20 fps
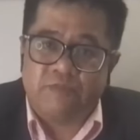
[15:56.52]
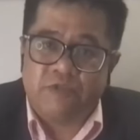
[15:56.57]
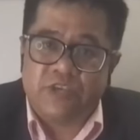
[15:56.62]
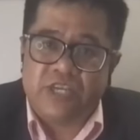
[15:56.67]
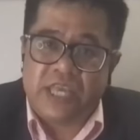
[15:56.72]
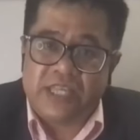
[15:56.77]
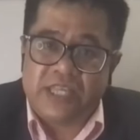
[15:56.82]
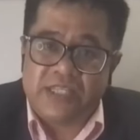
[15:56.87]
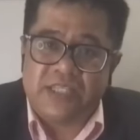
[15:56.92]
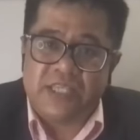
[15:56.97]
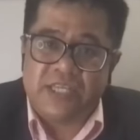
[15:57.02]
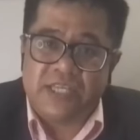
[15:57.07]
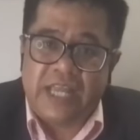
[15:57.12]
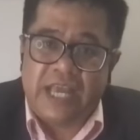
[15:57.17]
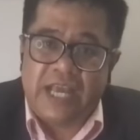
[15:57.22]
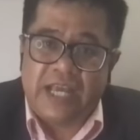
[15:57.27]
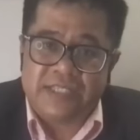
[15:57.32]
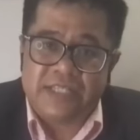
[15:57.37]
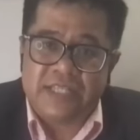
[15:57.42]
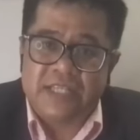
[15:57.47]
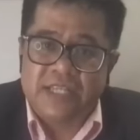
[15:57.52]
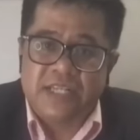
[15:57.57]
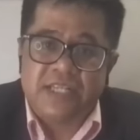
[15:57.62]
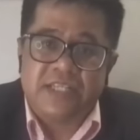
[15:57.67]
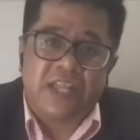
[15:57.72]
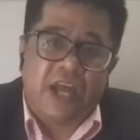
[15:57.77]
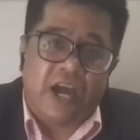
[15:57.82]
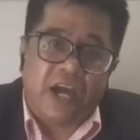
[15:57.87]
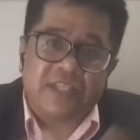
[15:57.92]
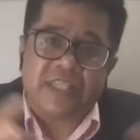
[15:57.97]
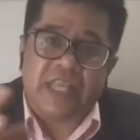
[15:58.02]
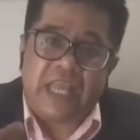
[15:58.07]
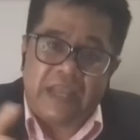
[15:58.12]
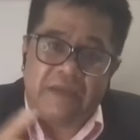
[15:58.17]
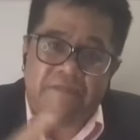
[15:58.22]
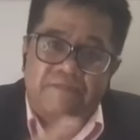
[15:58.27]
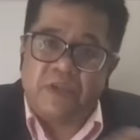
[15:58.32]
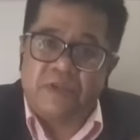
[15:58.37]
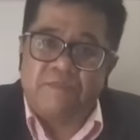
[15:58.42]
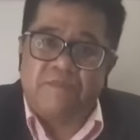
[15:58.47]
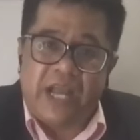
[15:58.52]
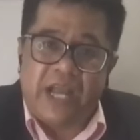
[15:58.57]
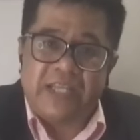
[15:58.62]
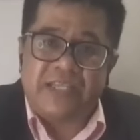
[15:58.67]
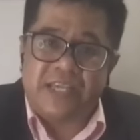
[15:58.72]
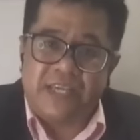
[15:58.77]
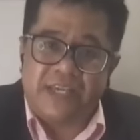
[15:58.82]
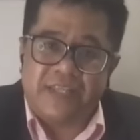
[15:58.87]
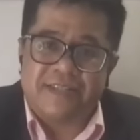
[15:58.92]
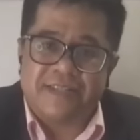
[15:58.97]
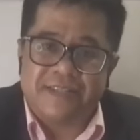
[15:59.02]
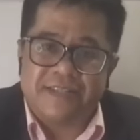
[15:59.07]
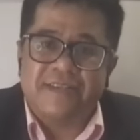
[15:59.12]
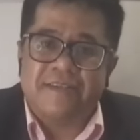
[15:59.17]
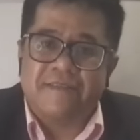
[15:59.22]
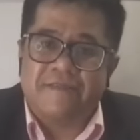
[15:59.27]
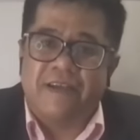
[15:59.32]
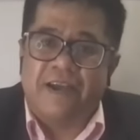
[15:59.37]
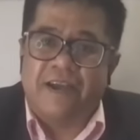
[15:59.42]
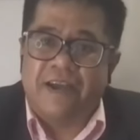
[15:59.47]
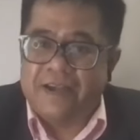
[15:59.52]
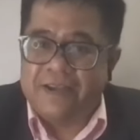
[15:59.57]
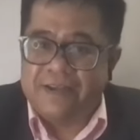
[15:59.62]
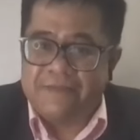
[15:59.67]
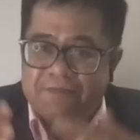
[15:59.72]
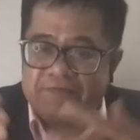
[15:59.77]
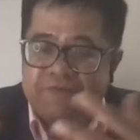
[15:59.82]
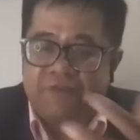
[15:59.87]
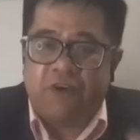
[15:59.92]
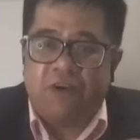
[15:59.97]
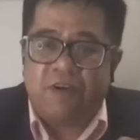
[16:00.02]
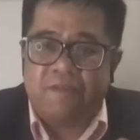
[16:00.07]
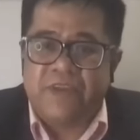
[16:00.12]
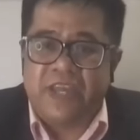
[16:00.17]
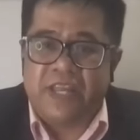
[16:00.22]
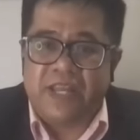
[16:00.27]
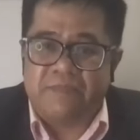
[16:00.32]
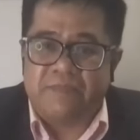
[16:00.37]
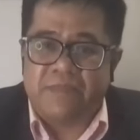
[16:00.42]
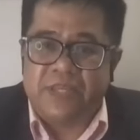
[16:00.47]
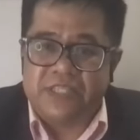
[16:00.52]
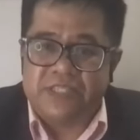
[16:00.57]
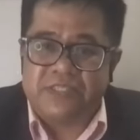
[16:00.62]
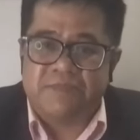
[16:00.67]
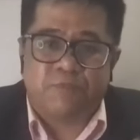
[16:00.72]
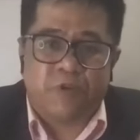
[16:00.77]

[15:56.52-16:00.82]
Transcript: we can see that not every market for Vietnamese